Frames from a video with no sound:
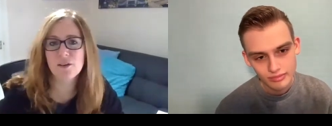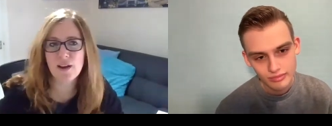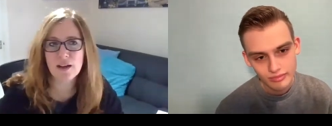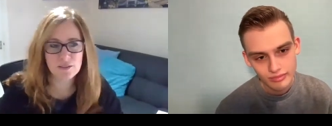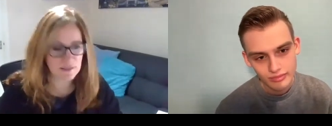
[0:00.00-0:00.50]
Speaker 1: of
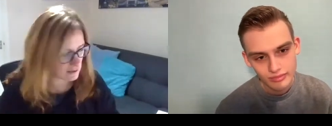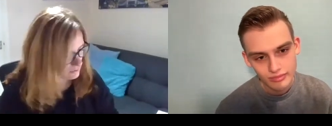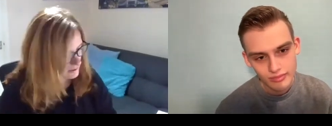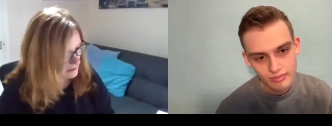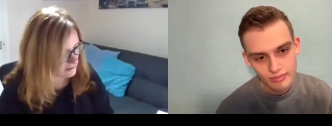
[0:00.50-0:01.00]
our town
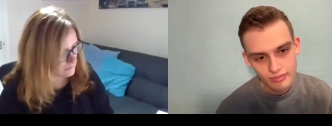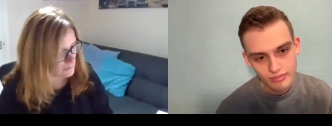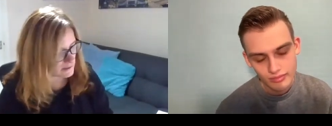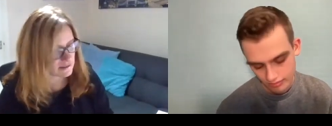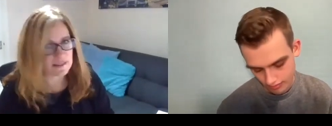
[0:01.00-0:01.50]
centre
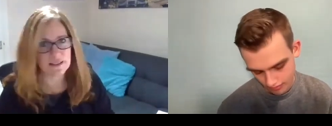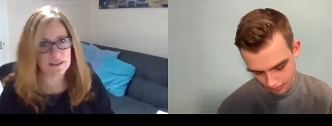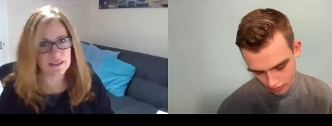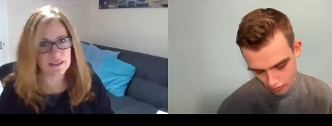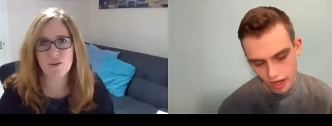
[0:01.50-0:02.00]

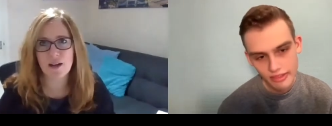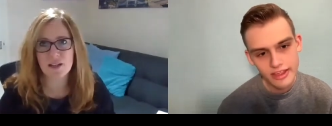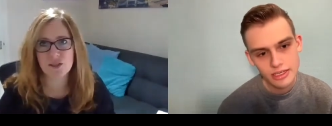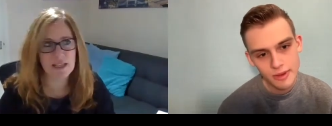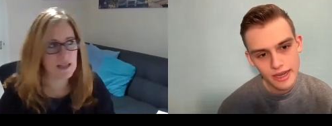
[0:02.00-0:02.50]
businesses. Well, the
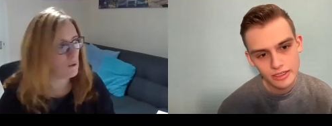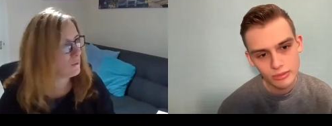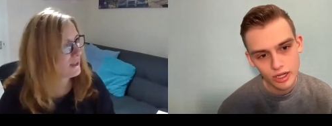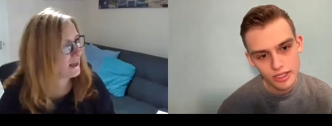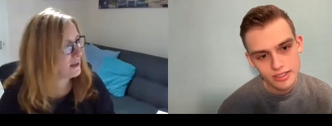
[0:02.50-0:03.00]
actually,
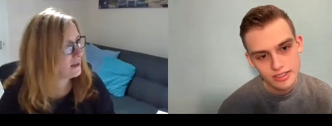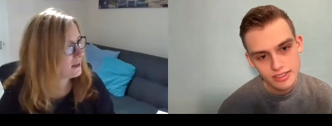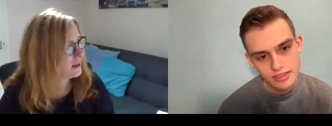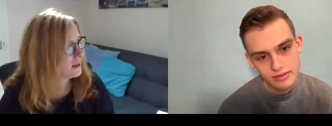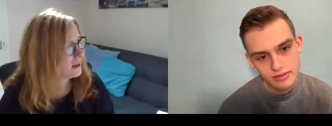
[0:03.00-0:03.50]

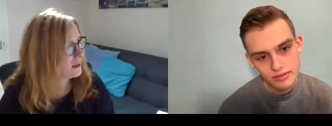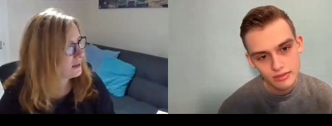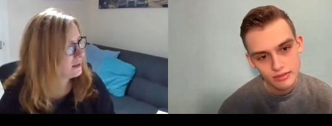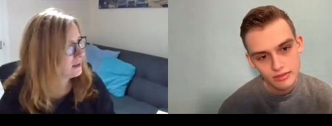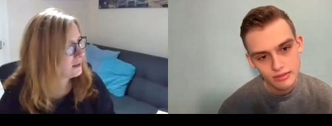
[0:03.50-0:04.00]
ones
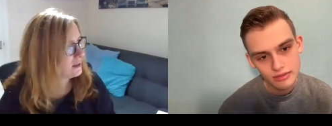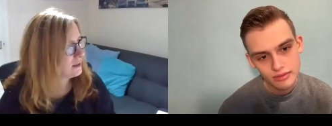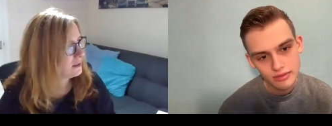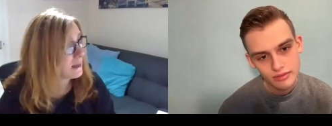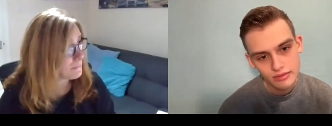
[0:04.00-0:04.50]

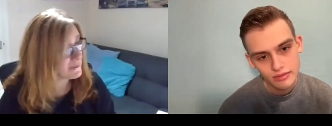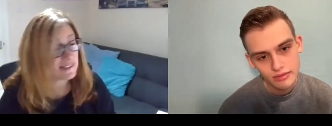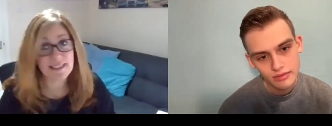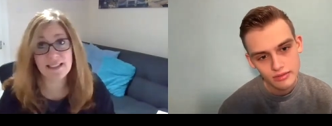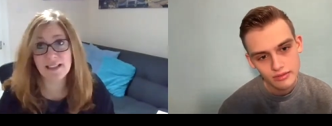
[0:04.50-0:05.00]
yeah,
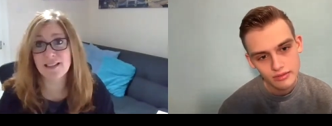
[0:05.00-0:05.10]
particularly